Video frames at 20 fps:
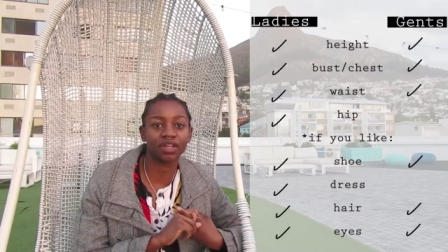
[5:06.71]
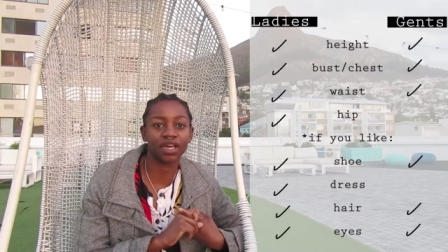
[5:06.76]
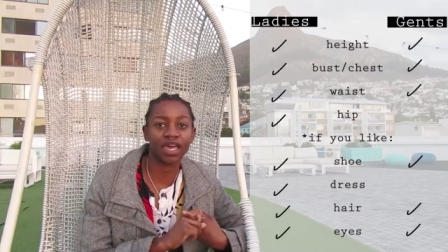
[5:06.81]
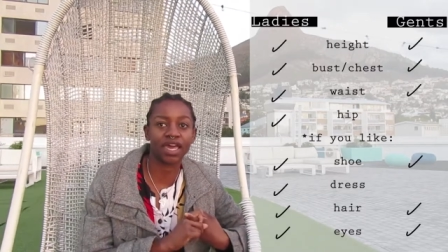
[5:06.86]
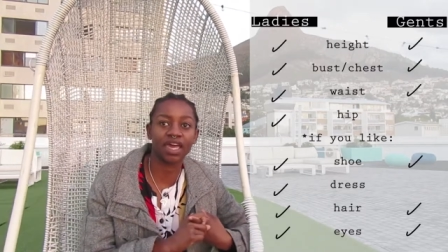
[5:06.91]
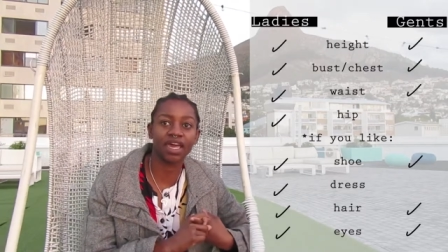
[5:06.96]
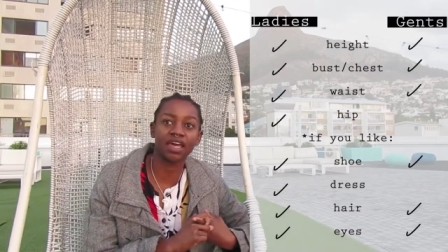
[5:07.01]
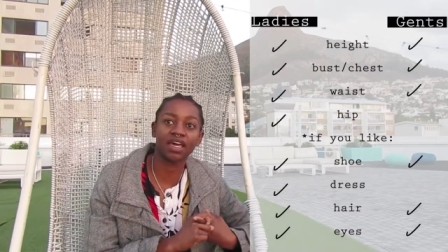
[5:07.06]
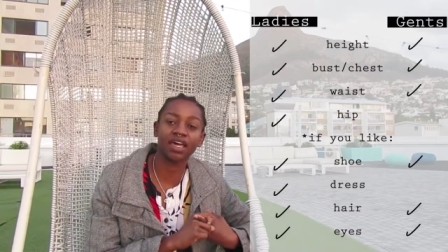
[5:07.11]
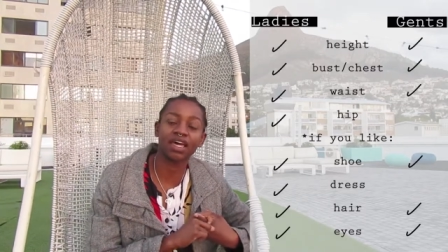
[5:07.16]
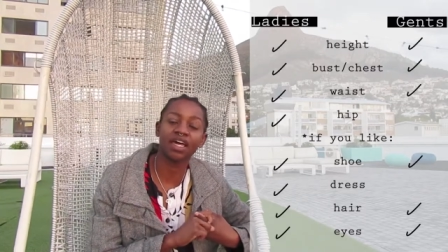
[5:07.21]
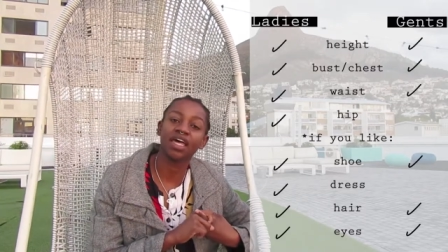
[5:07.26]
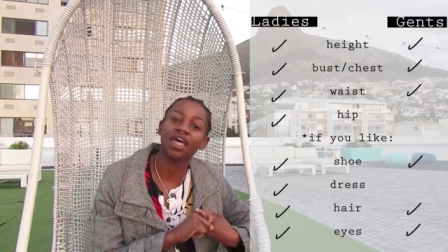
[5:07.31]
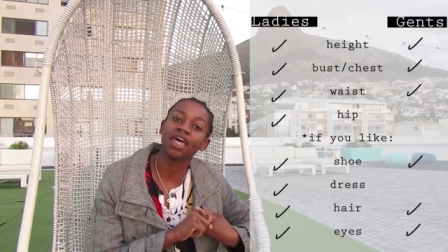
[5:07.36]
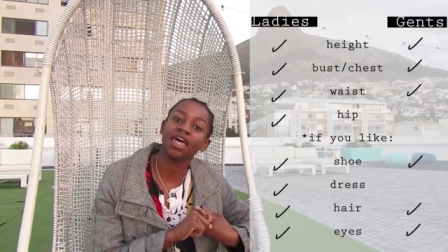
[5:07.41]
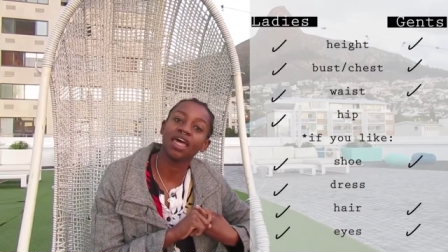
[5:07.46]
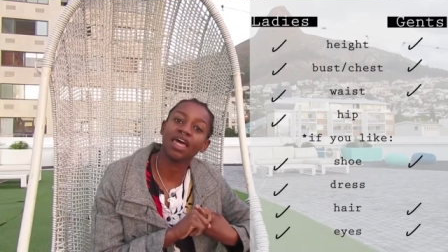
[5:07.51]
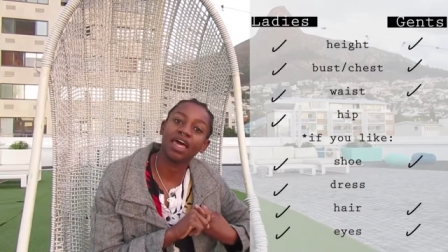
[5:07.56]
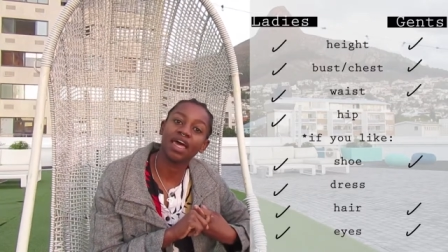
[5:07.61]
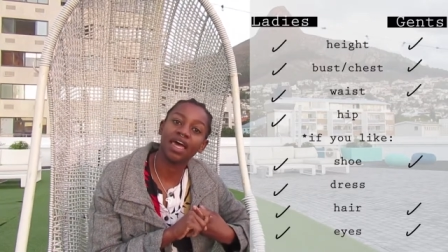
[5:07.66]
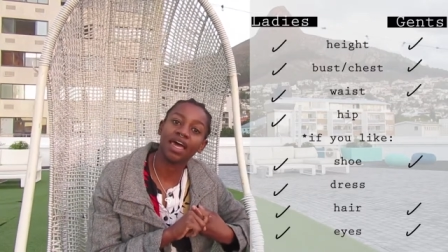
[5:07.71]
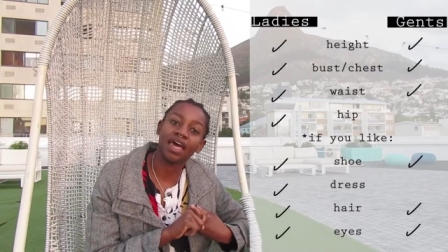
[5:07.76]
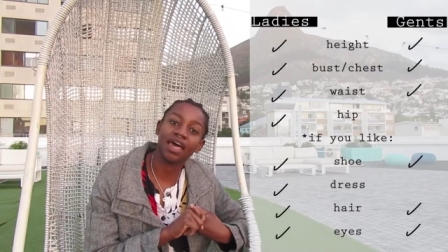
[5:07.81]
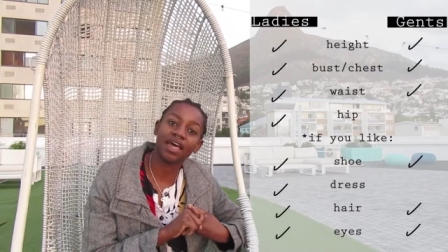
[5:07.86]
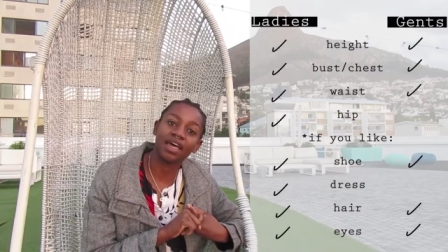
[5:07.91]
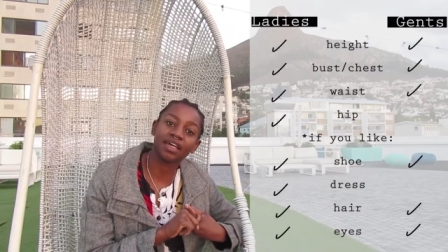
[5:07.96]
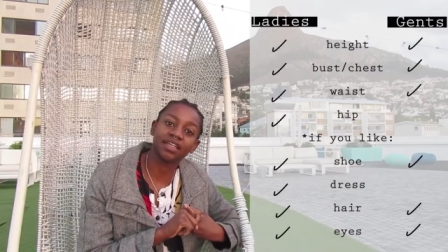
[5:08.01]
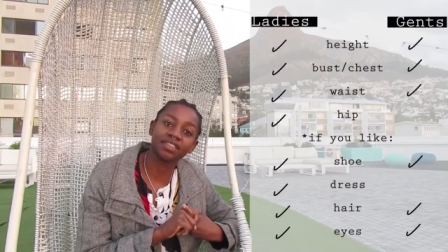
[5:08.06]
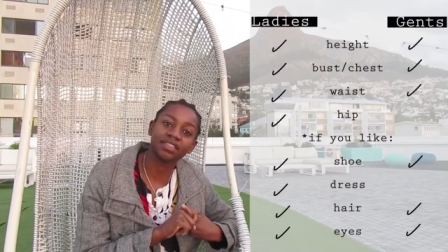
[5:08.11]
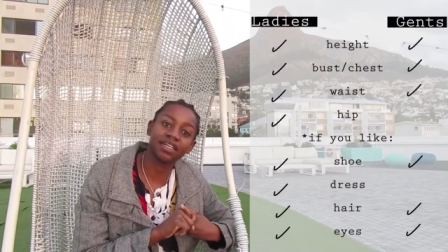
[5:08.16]
hair
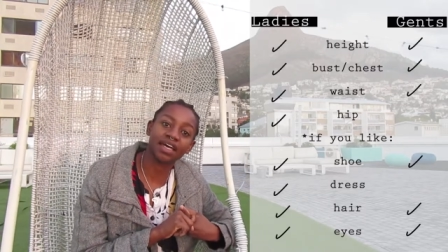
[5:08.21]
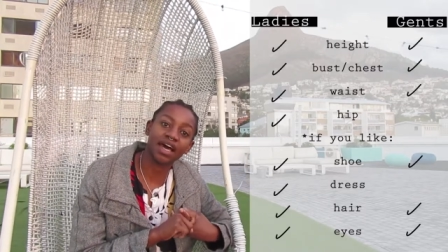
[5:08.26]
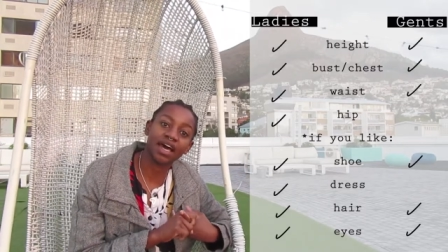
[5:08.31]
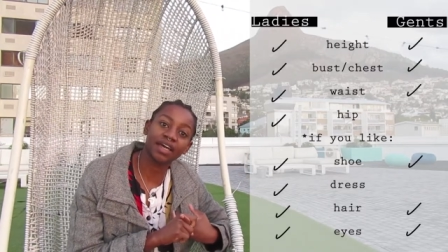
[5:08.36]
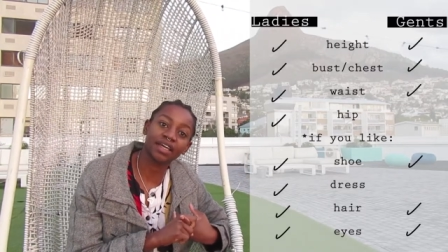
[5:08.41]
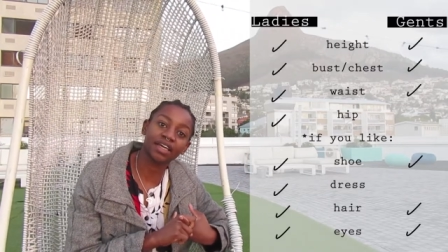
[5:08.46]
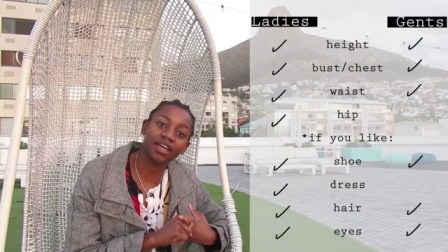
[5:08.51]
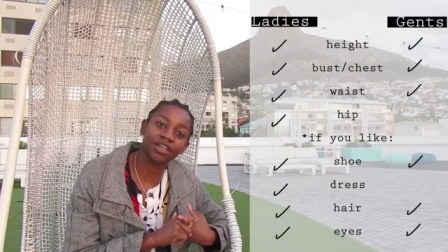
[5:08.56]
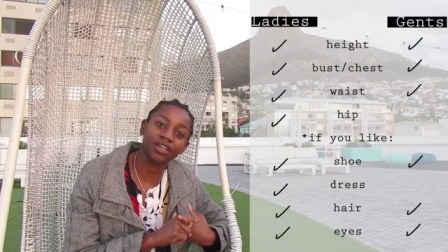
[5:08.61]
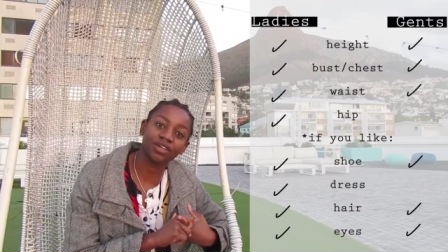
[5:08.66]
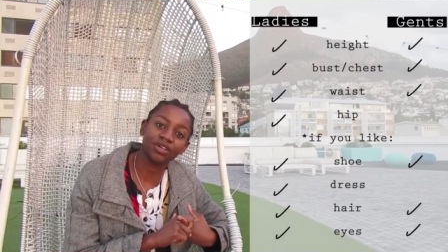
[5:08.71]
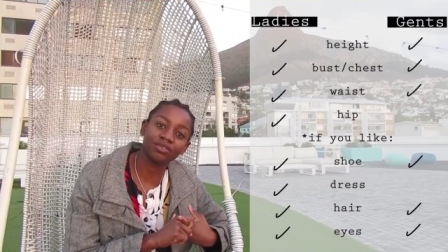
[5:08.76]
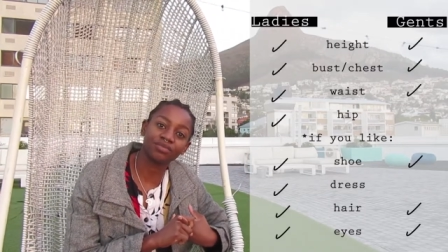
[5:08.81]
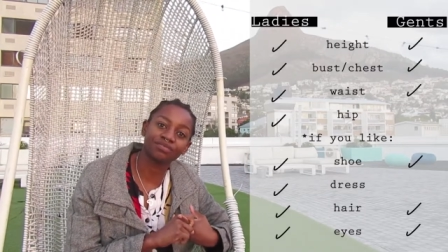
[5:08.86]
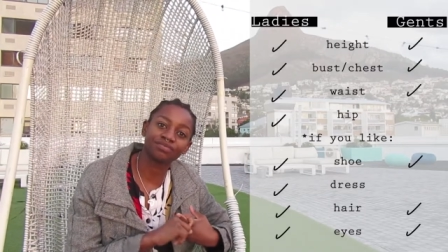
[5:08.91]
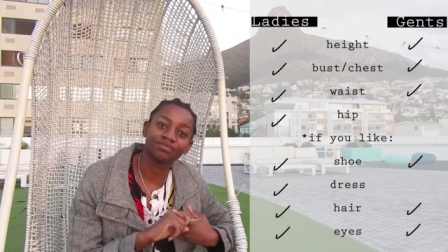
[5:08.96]
and eye color.